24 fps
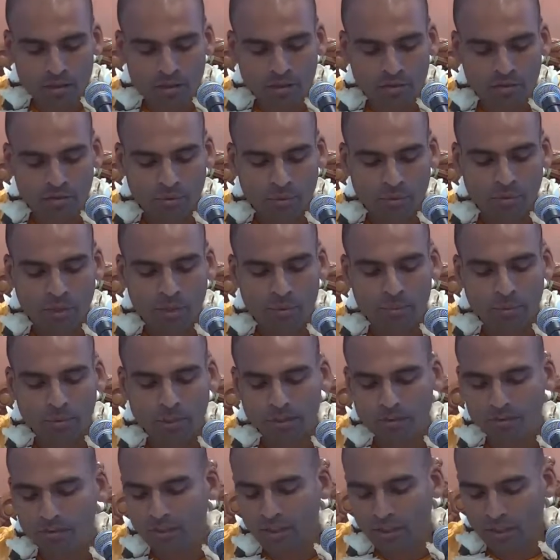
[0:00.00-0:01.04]
The Supreme
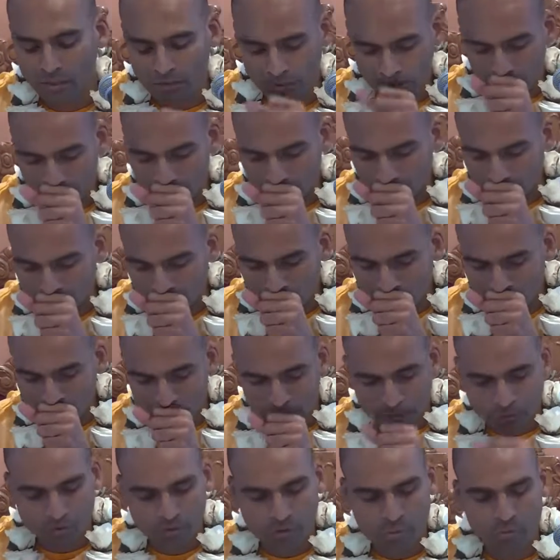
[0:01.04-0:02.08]

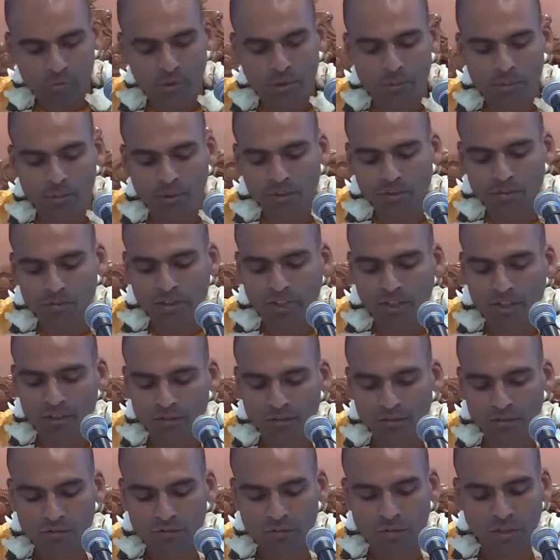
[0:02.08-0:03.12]

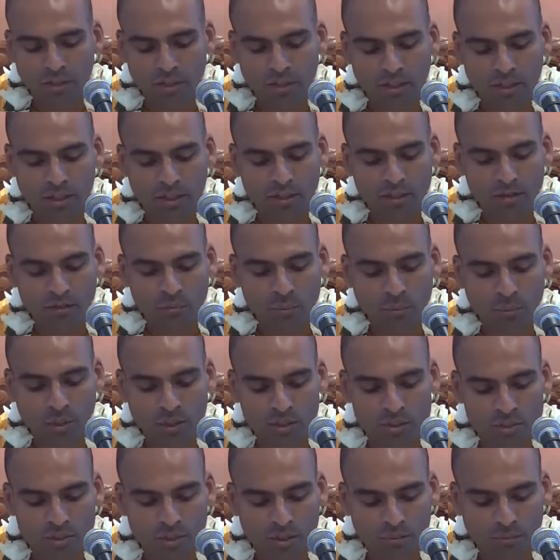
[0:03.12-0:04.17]
Personality of Godhead is
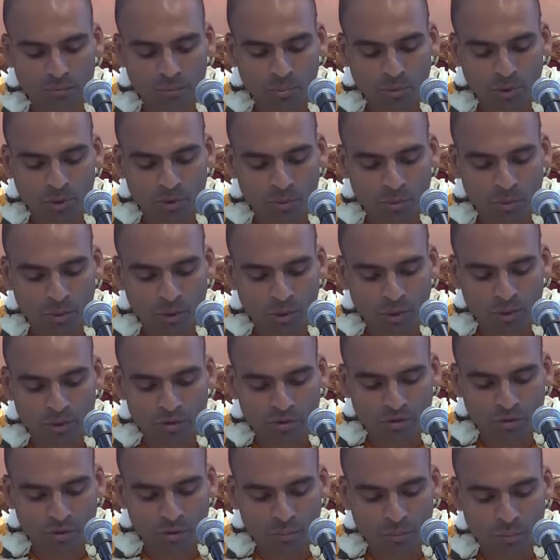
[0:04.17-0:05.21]
worshipped with the
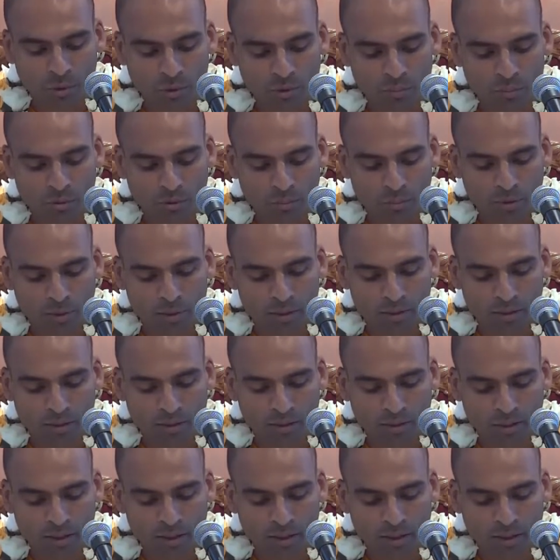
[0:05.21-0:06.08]
words Namo Brahmanya